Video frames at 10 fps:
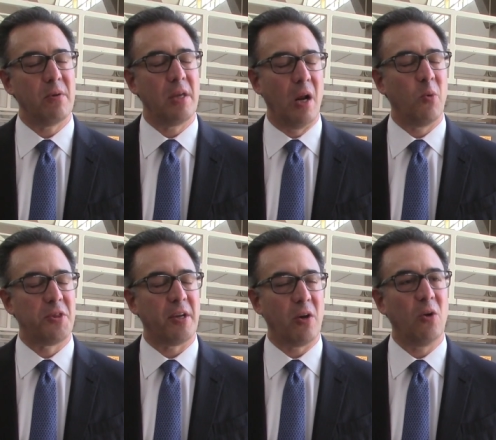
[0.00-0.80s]
you know,
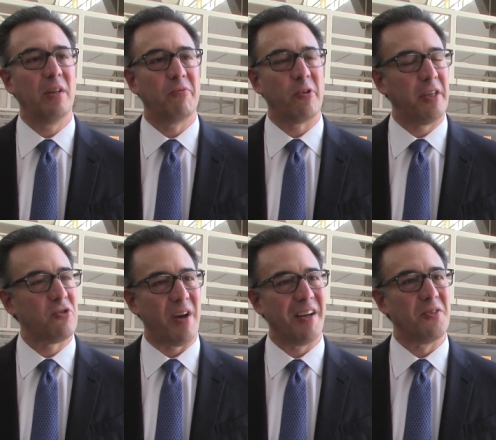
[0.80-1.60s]
with the goal of really
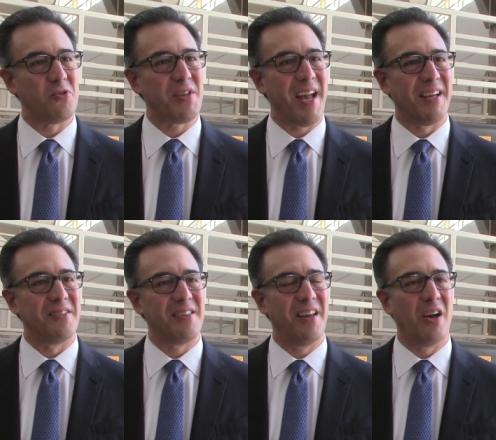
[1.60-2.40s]
trying to
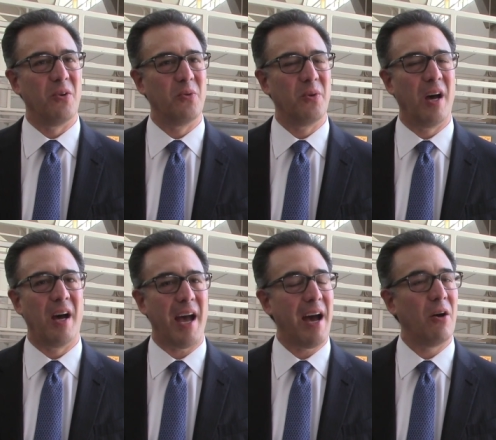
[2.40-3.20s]
understand, you know,
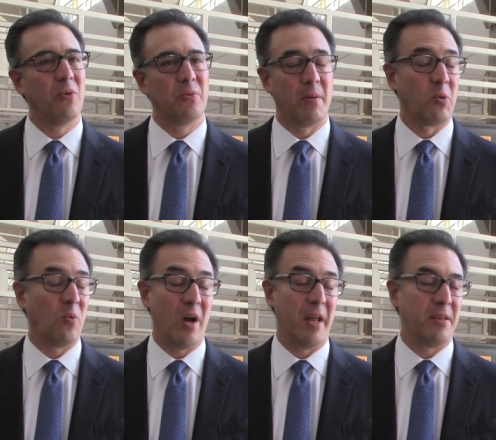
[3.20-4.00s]
uh, how number
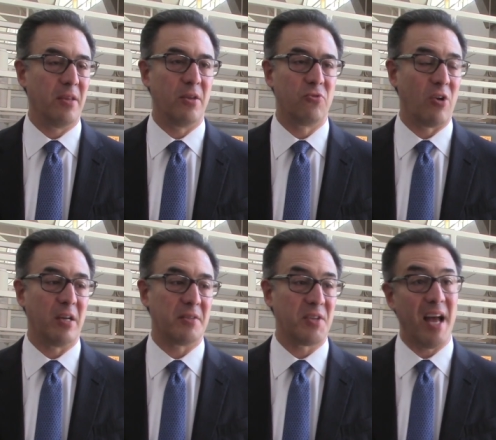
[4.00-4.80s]
one the drug
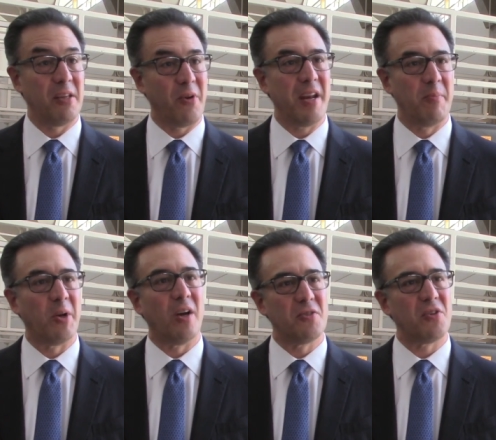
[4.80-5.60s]
is tolerated, but
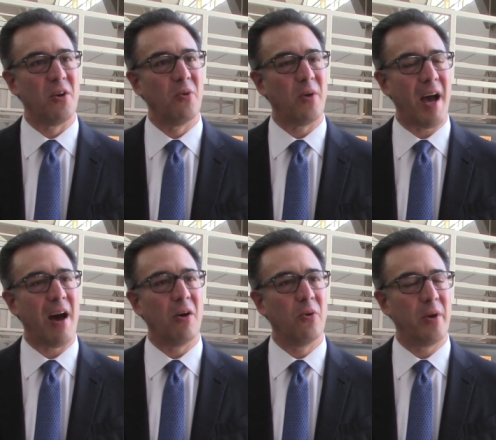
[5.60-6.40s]
also
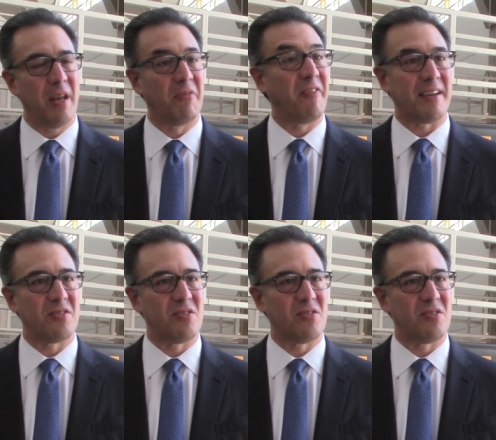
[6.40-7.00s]
how it affects